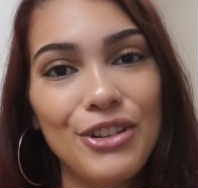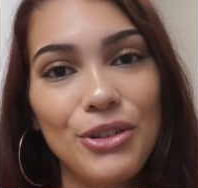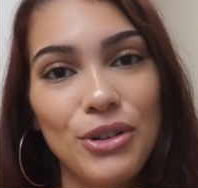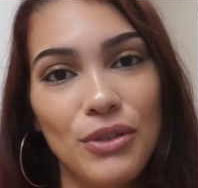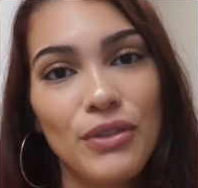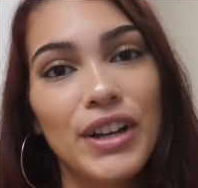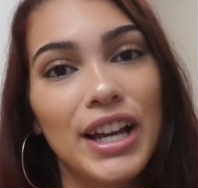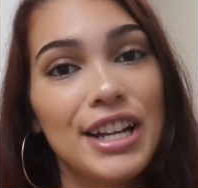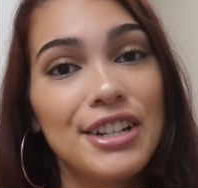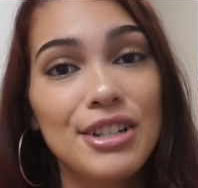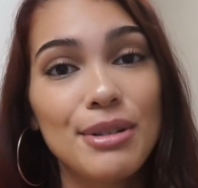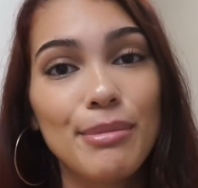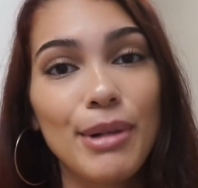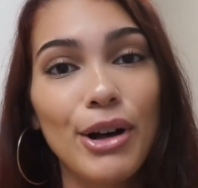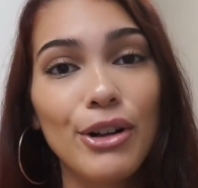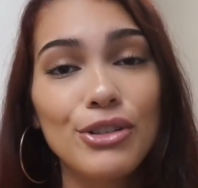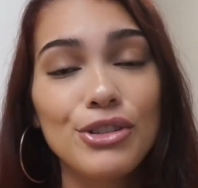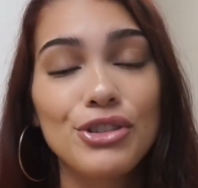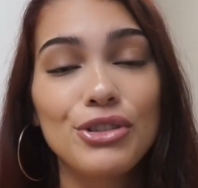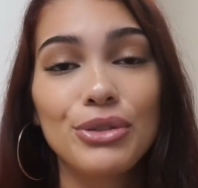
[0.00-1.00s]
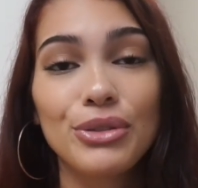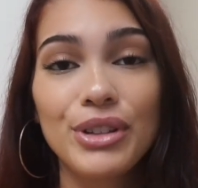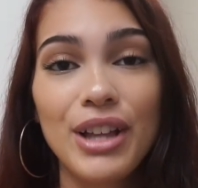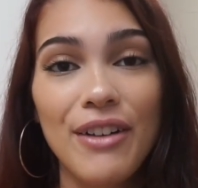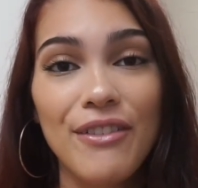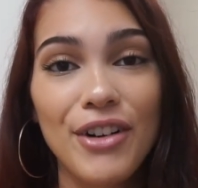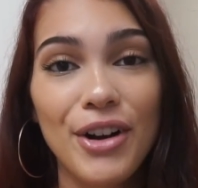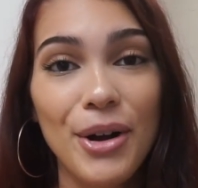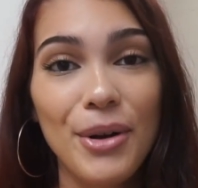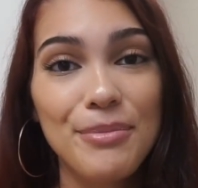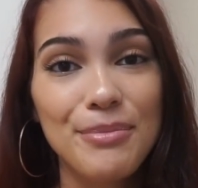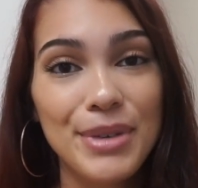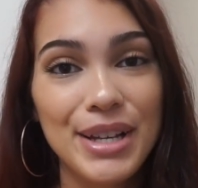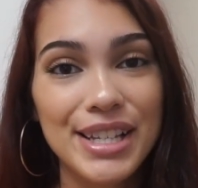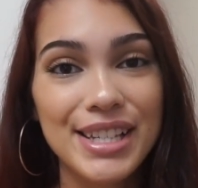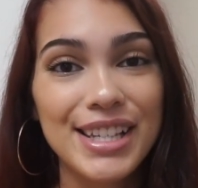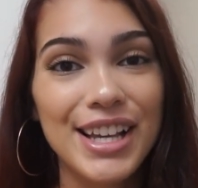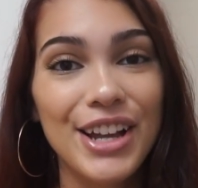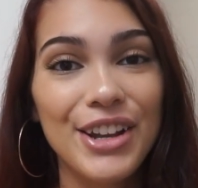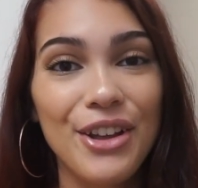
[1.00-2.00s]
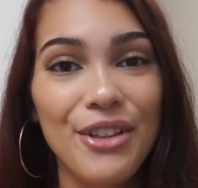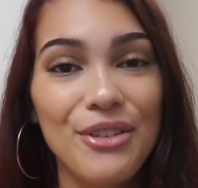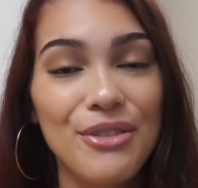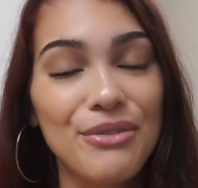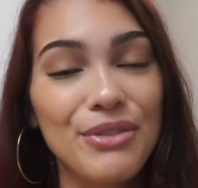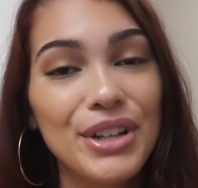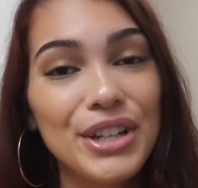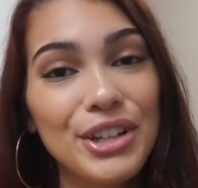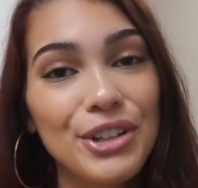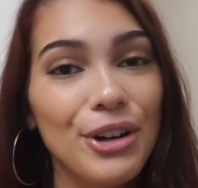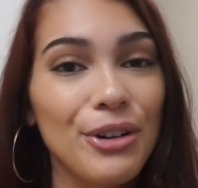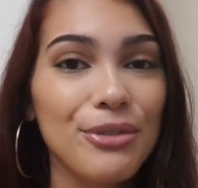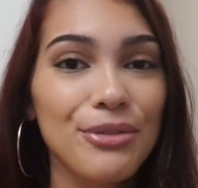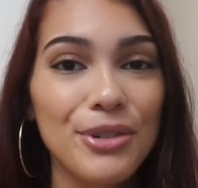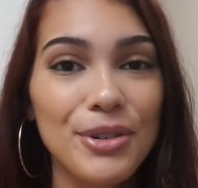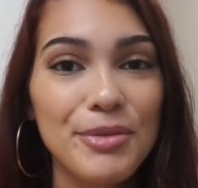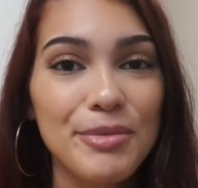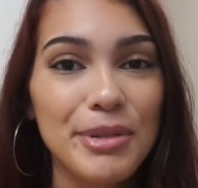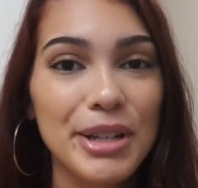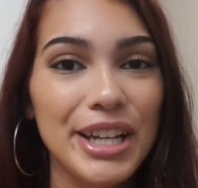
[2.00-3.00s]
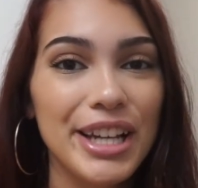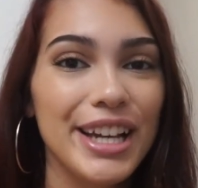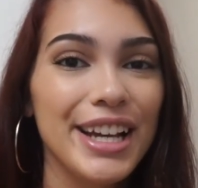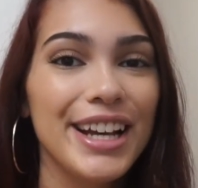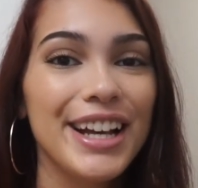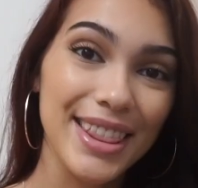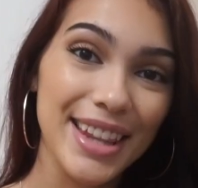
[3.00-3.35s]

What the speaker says: notification bell so you'll never miss another video from me.